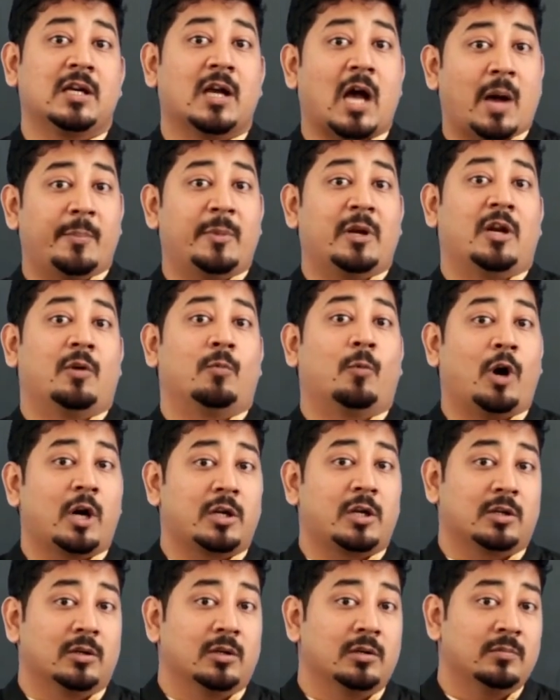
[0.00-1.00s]
see carbon and
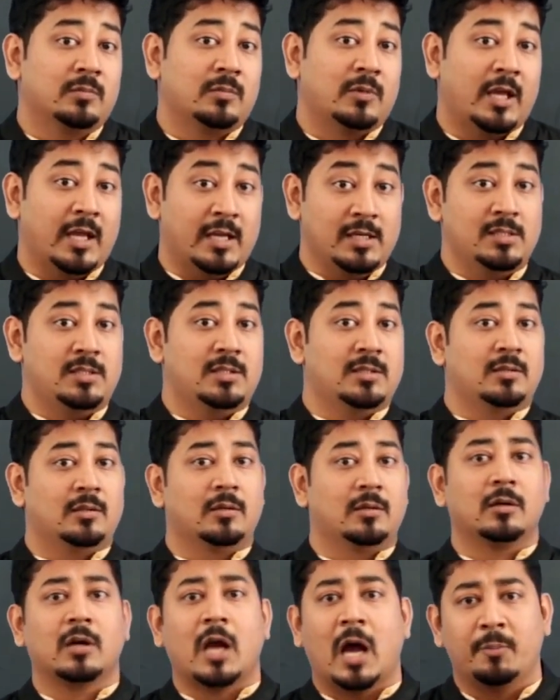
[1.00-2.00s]
water, hence
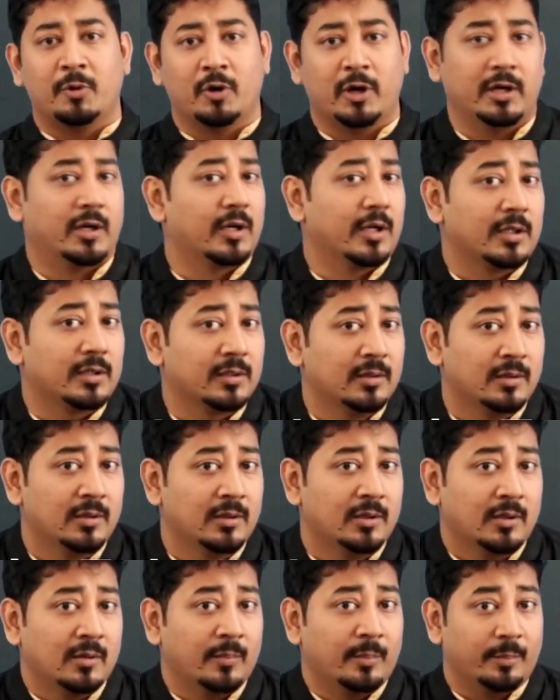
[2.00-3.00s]
carbohydrate.
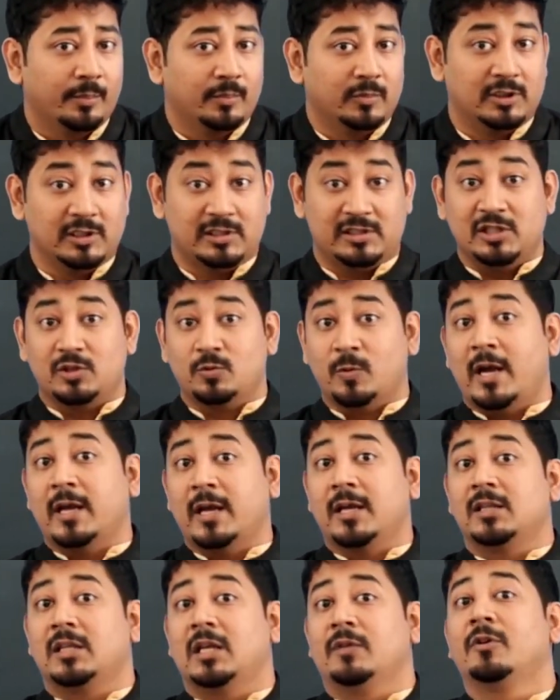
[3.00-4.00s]
This is
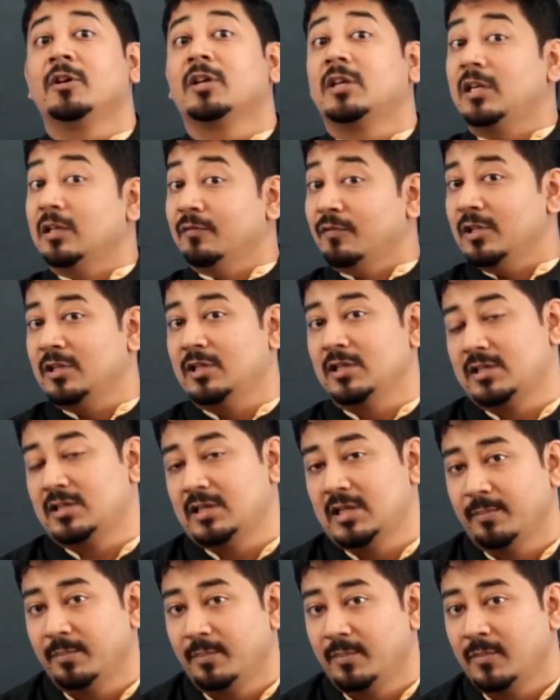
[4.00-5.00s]
why they were given
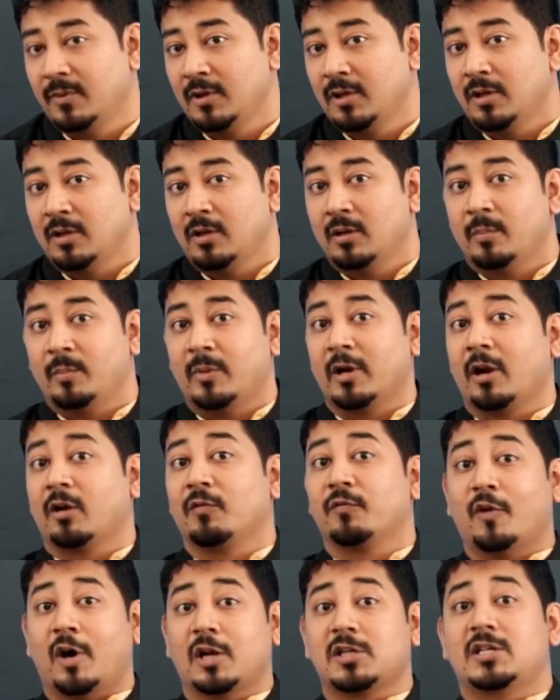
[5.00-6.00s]
this name. But
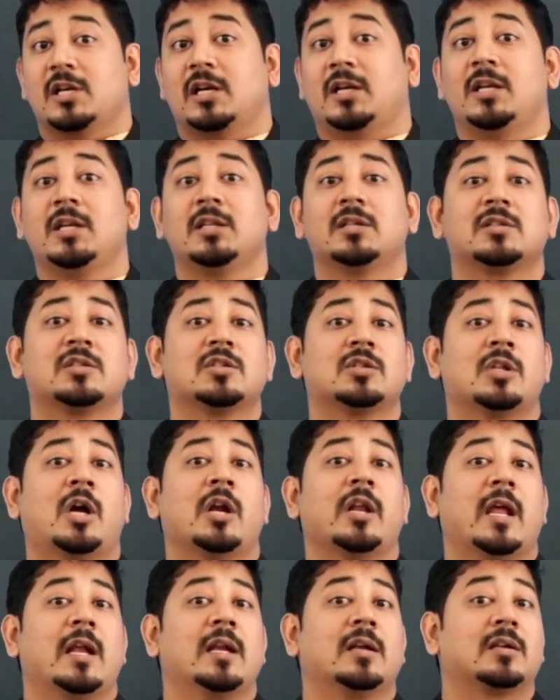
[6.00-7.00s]
unfortunately, this is
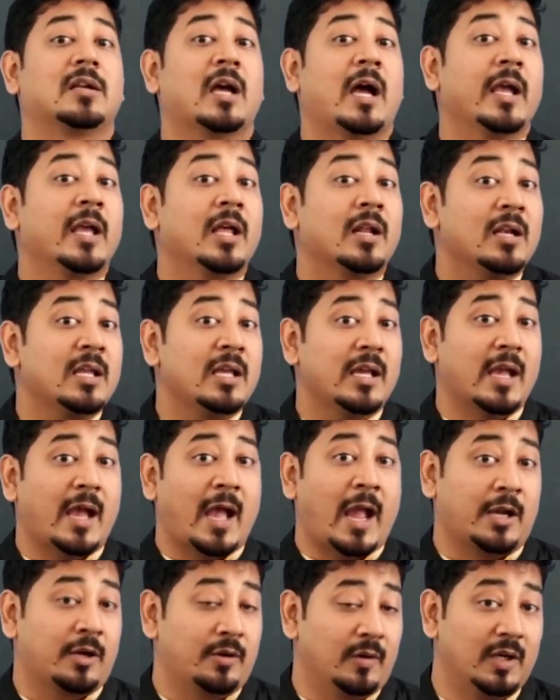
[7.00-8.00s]
not entirely
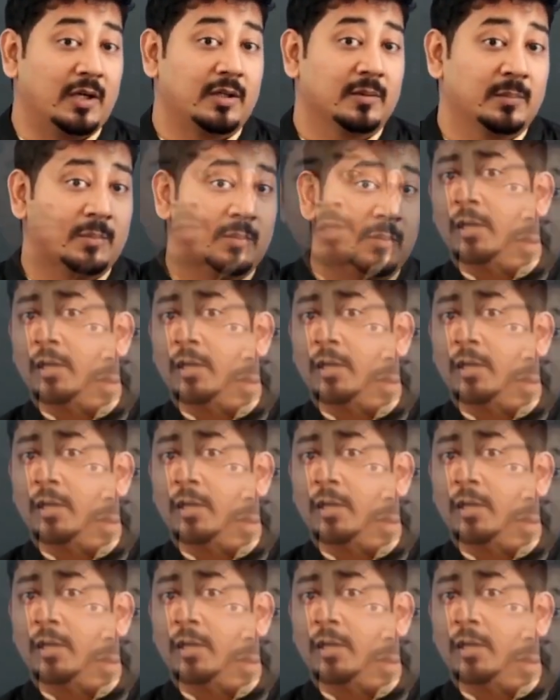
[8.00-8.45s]
accurate.